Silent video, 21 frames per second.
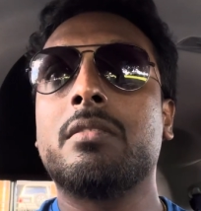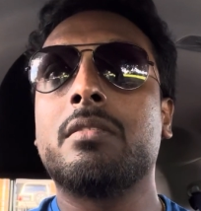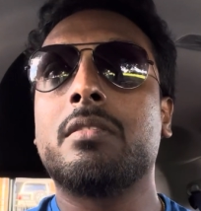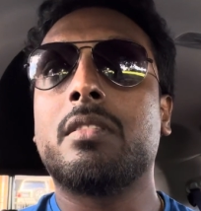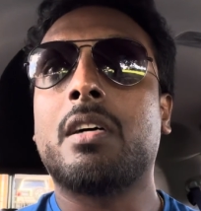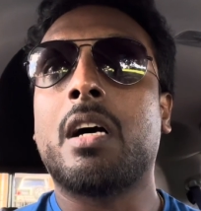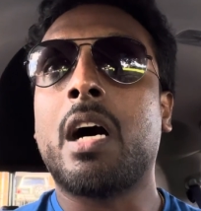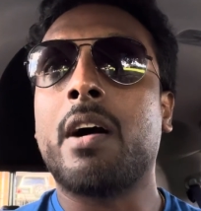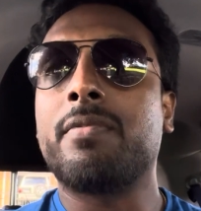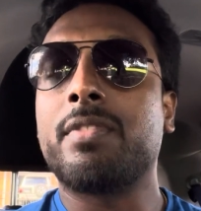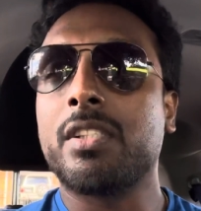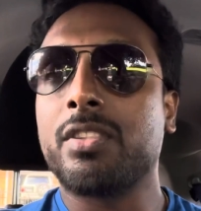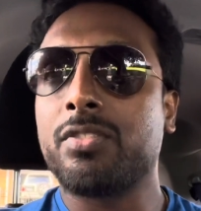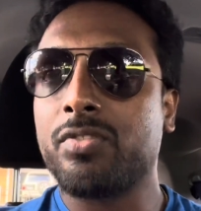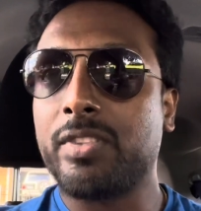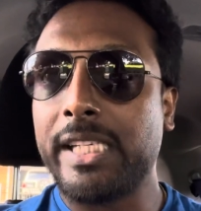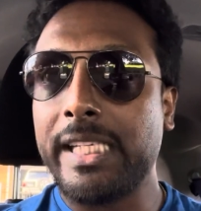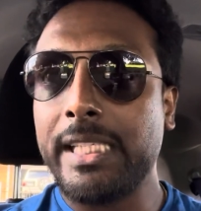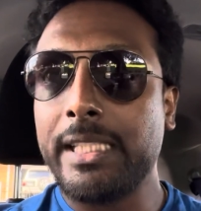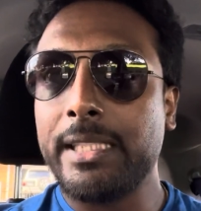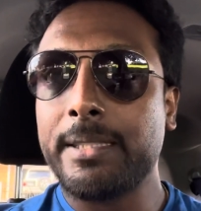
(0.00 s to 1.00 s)
after
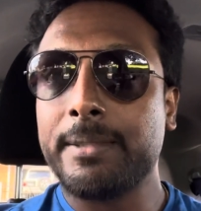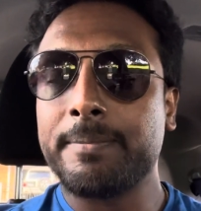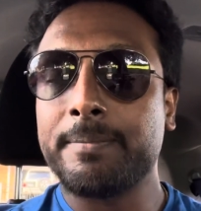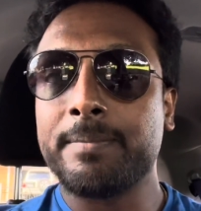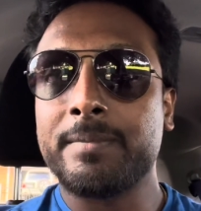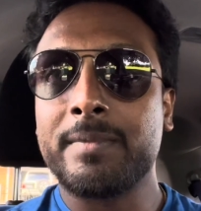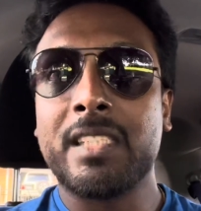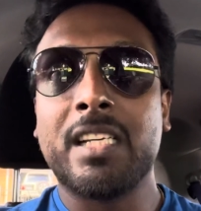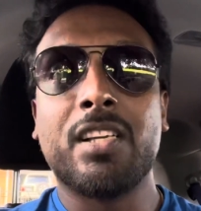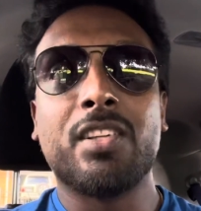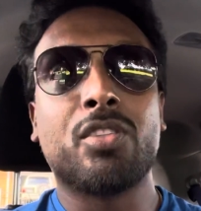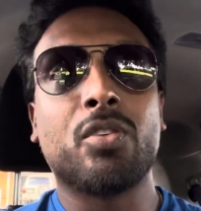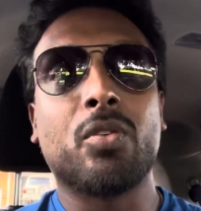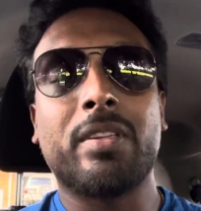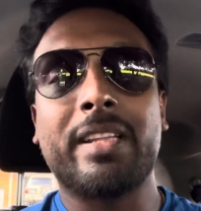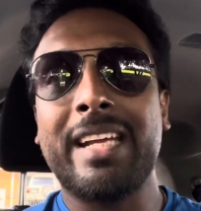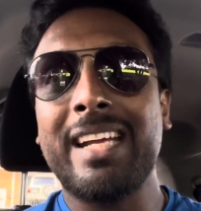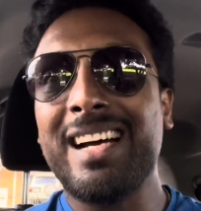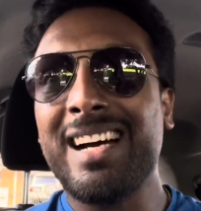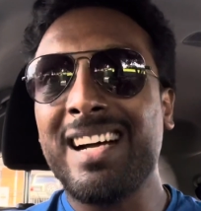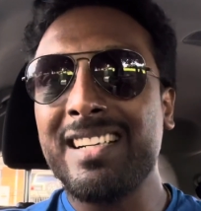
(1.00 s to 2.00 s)
3. So
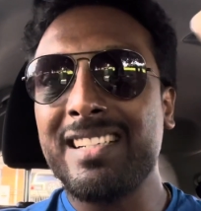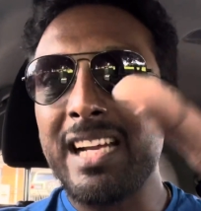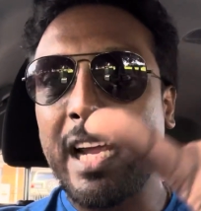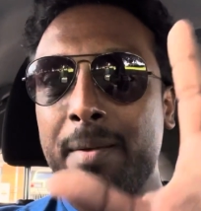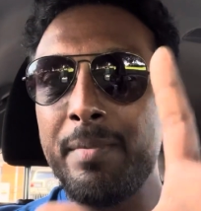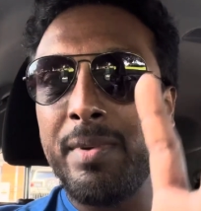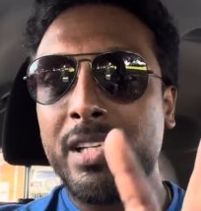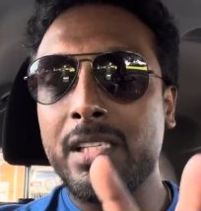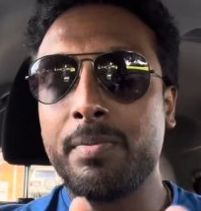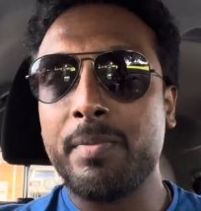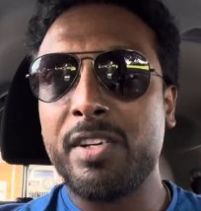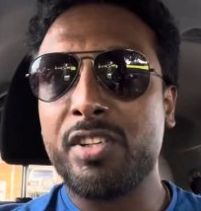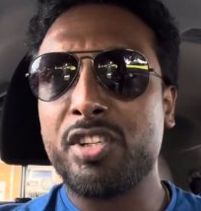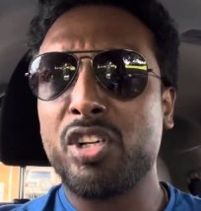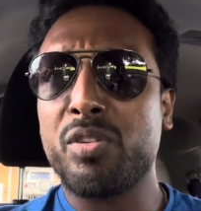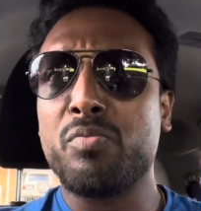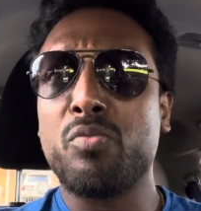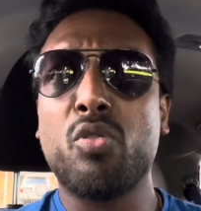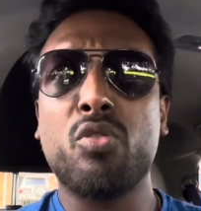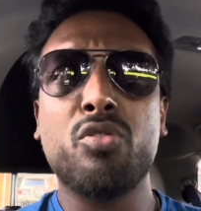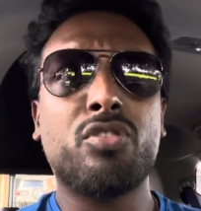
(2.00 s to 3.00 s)
they are timings mentioned
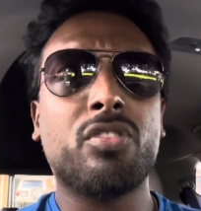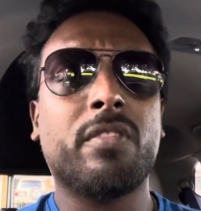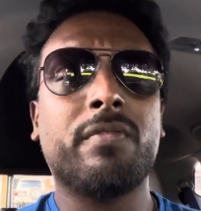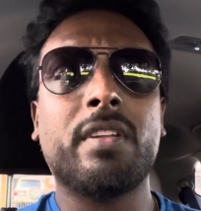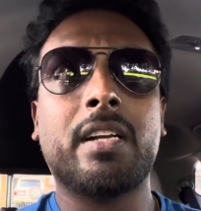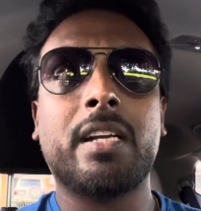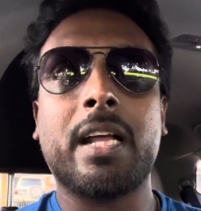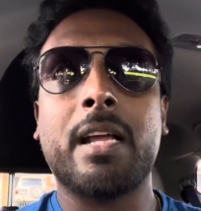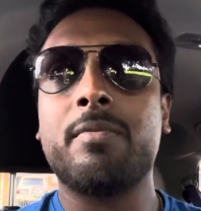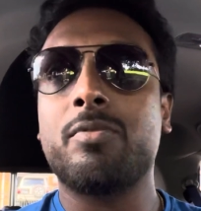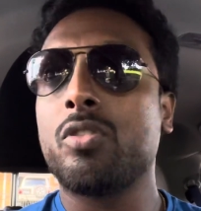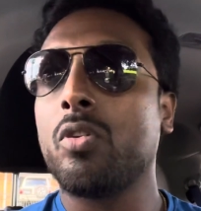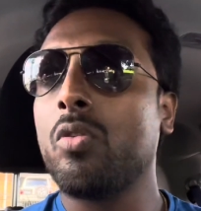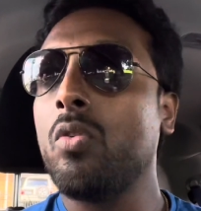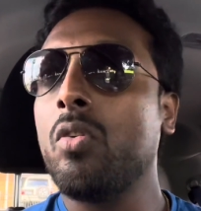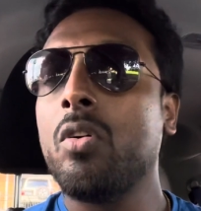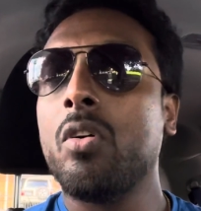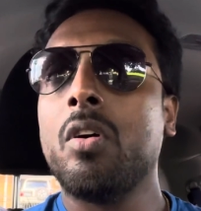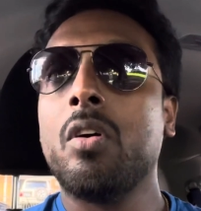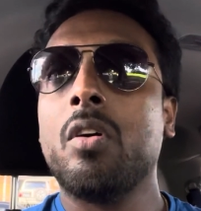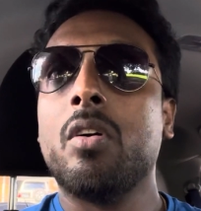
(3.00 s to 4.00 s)
most of the time. So
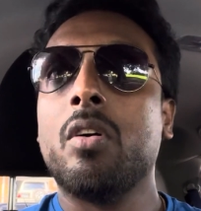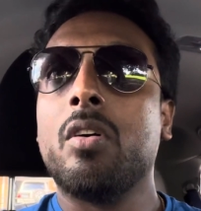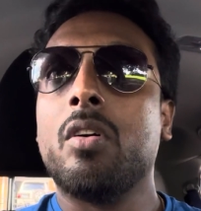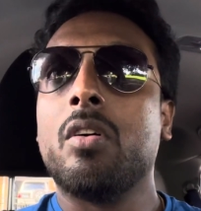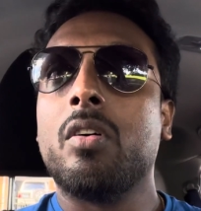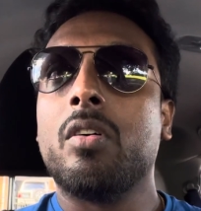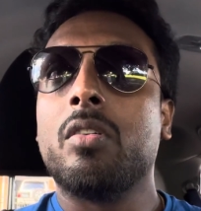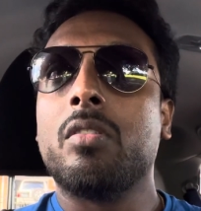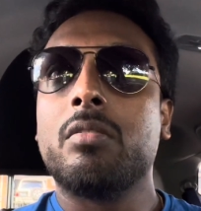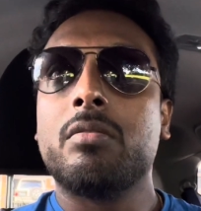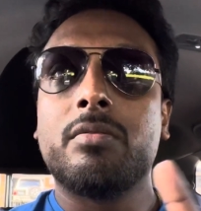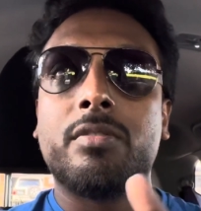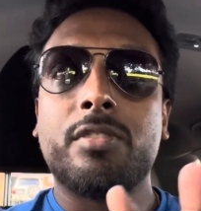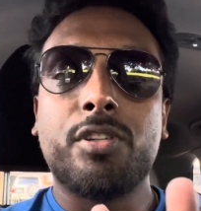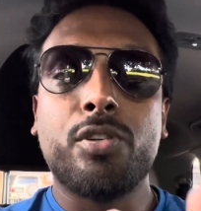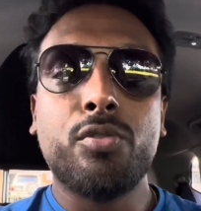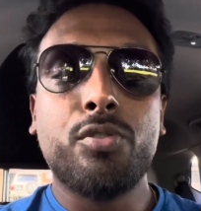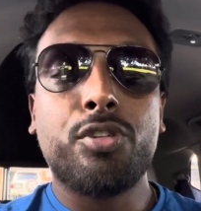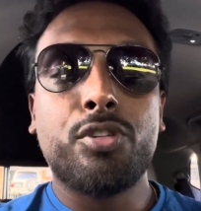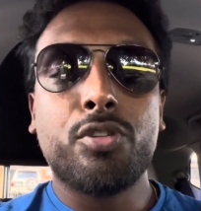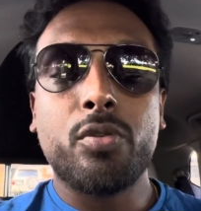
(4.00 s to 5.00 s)

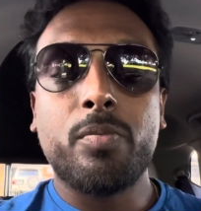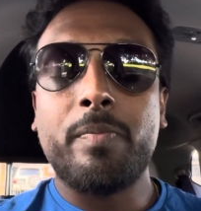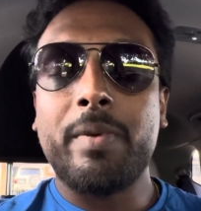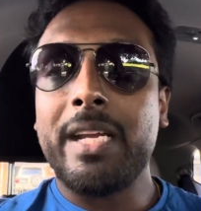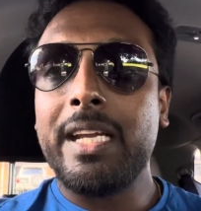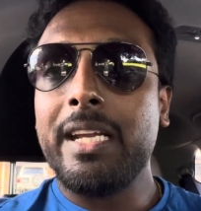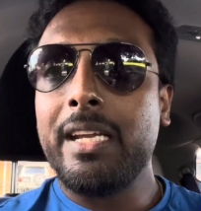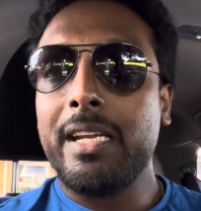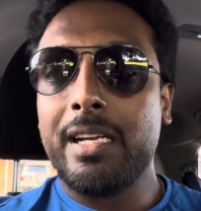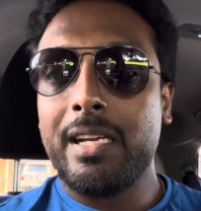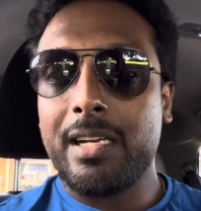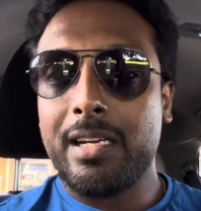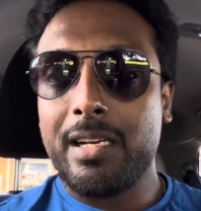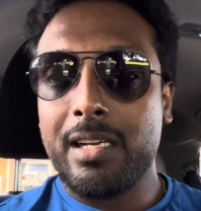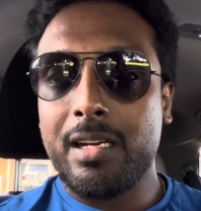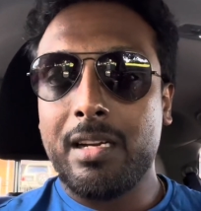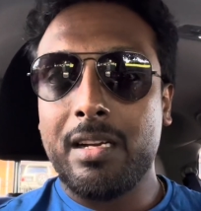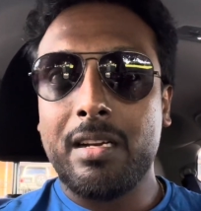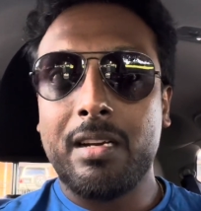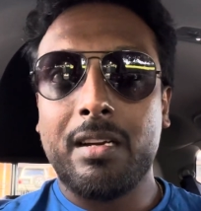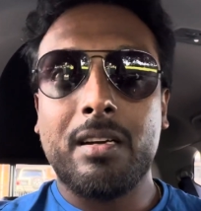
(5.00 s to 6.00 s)
you should be
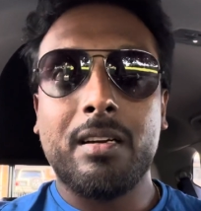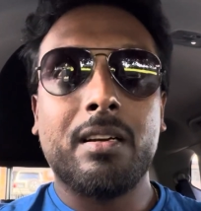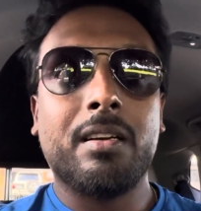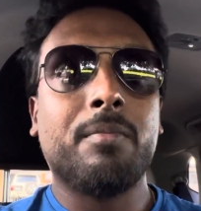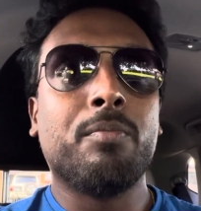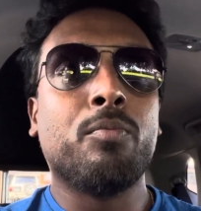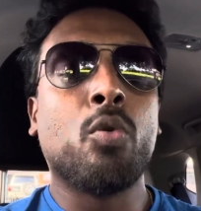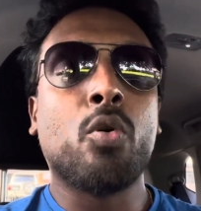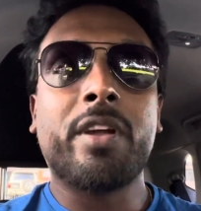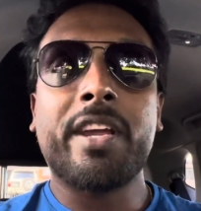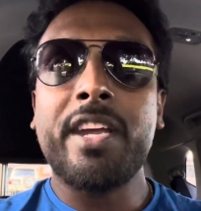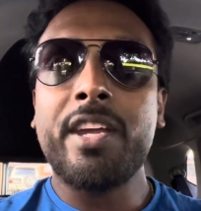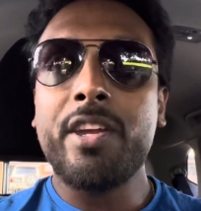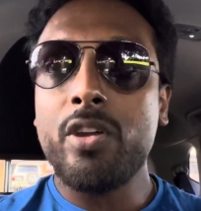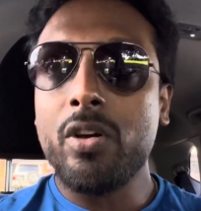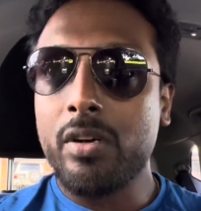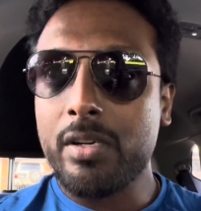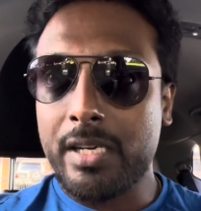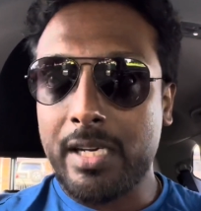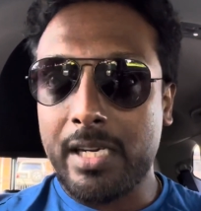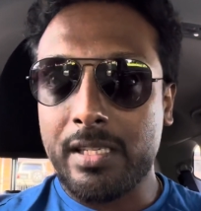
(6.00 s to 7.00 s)
booking your
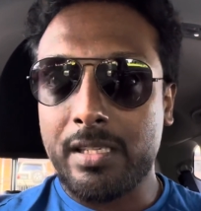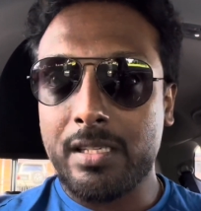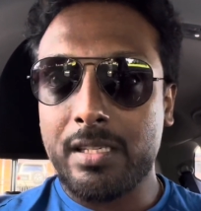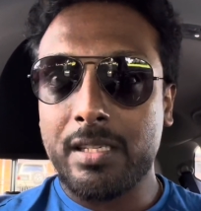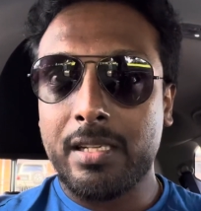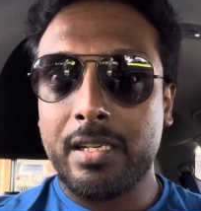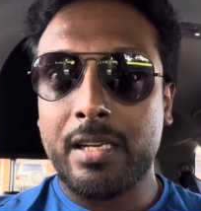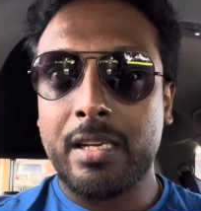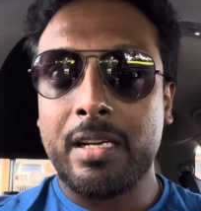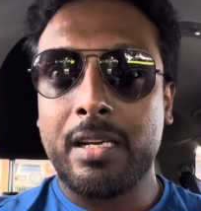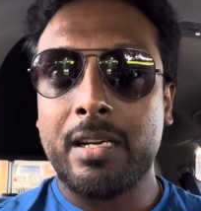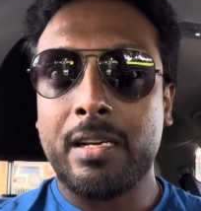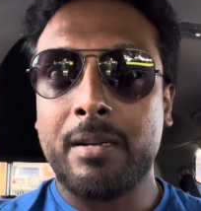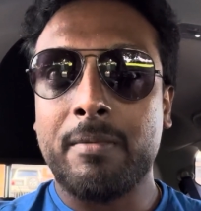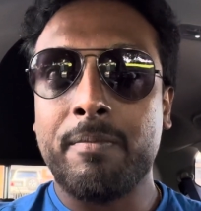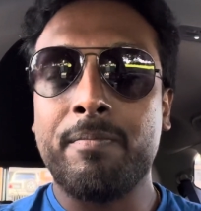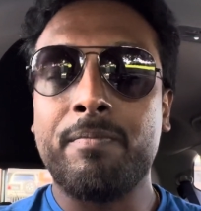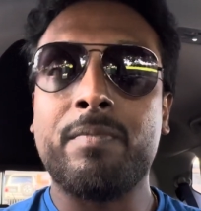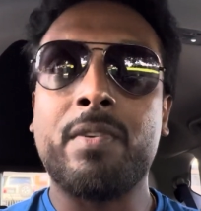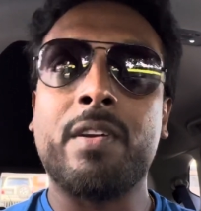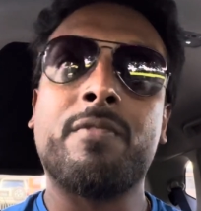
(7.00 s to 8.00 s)
test
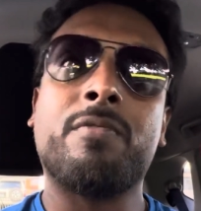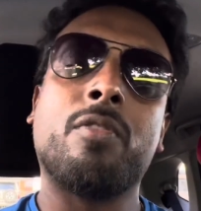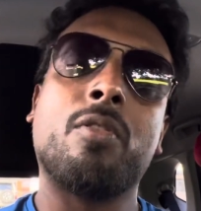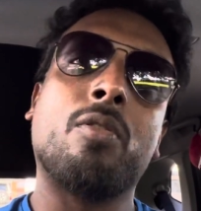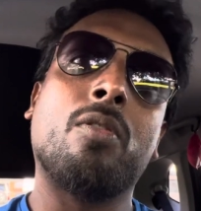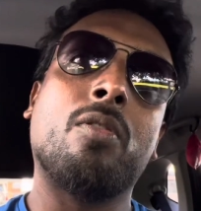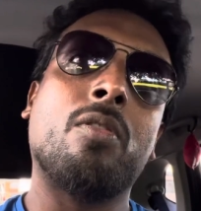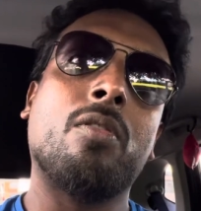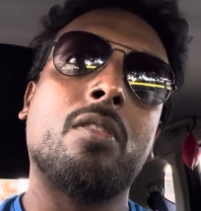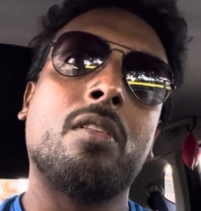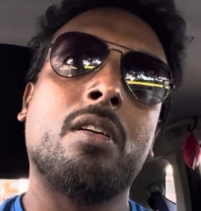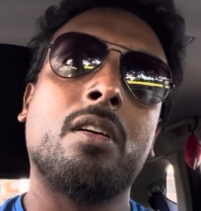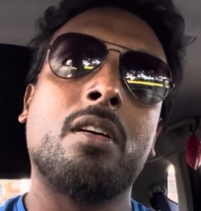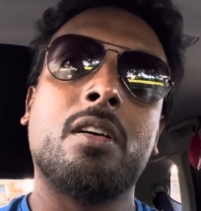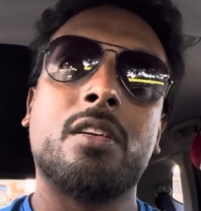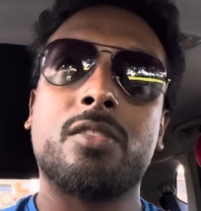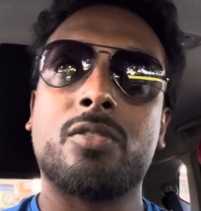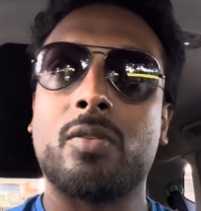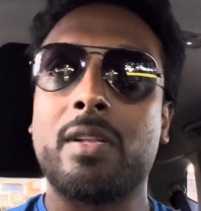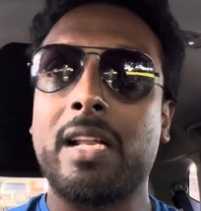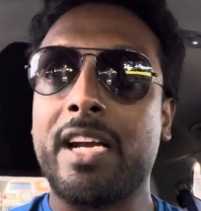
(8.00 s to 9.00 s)
before,
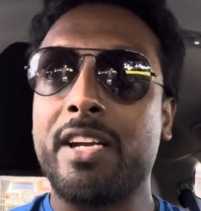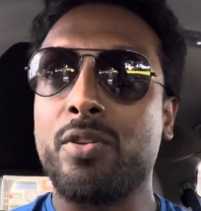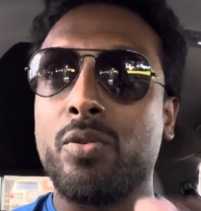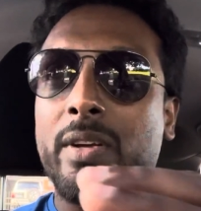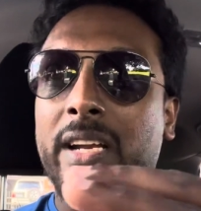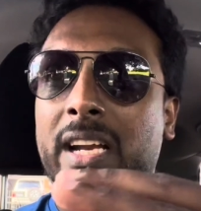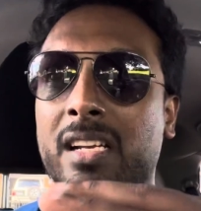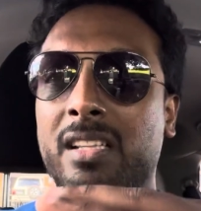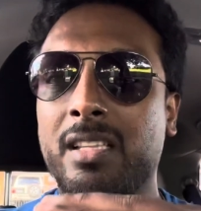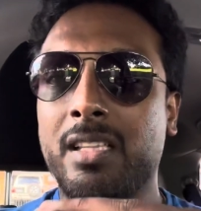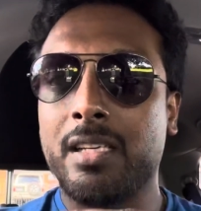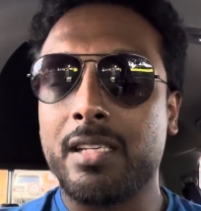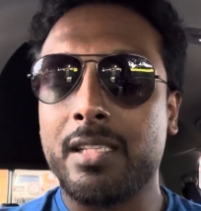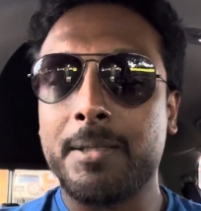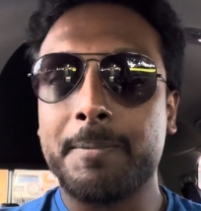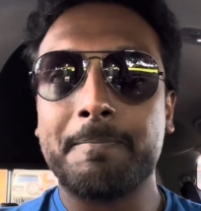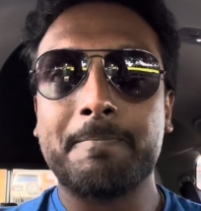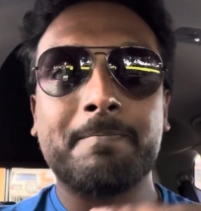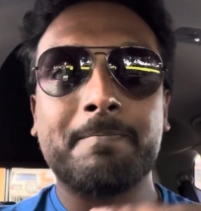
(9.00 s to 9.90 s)
so that you get the